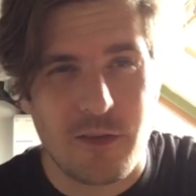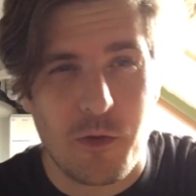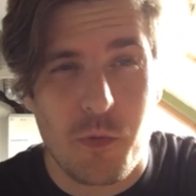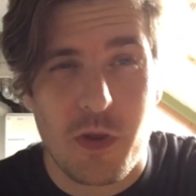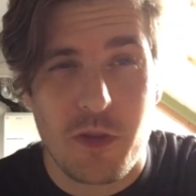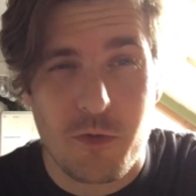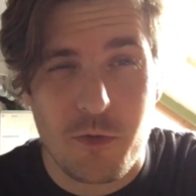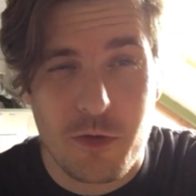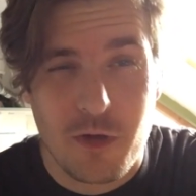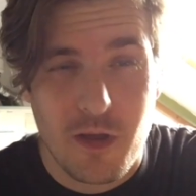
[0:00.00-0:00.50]
I
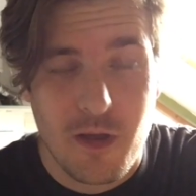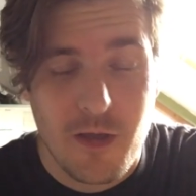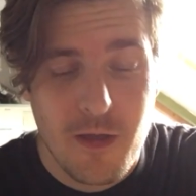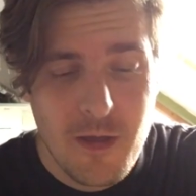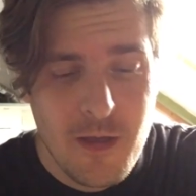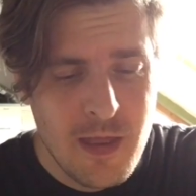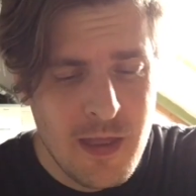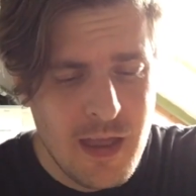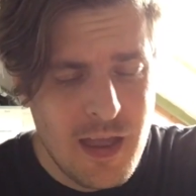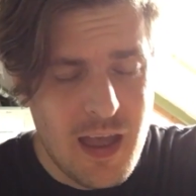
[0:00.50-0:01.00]
went with
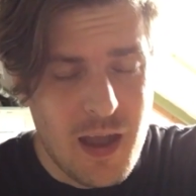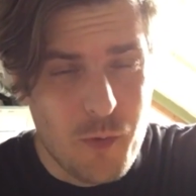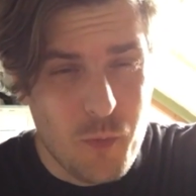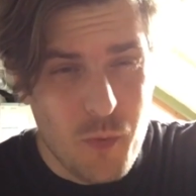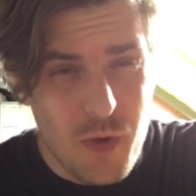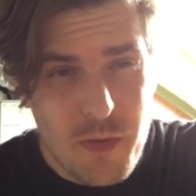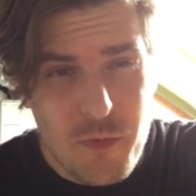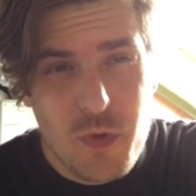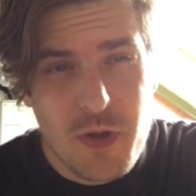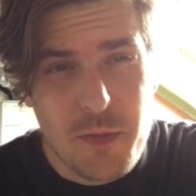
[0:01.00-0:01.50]

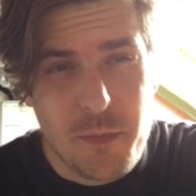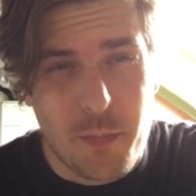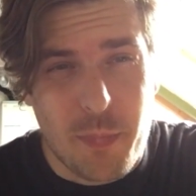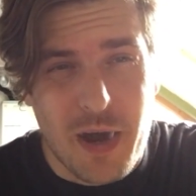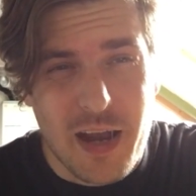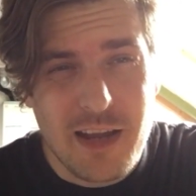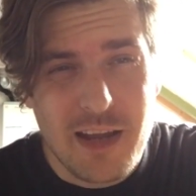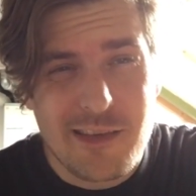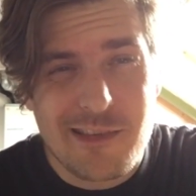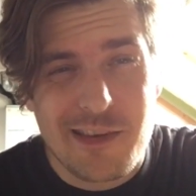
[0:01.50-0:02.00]
a
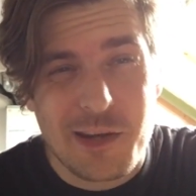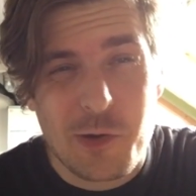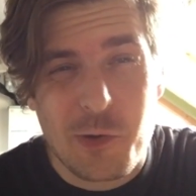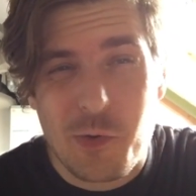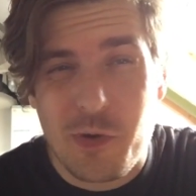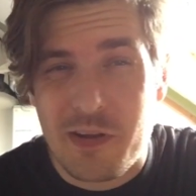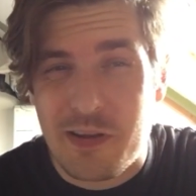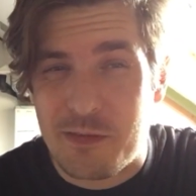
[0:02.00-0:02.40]
bicycle